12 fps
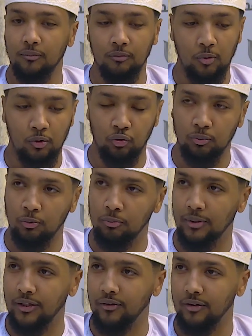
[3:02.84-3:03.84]
they went to
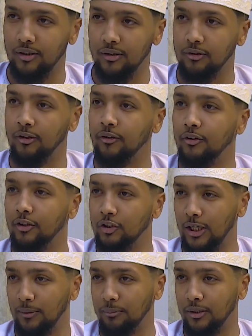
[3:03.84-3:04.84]
Mombasa, the siege
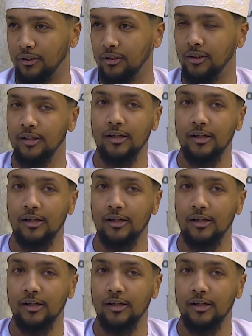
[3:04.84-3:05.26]
happened.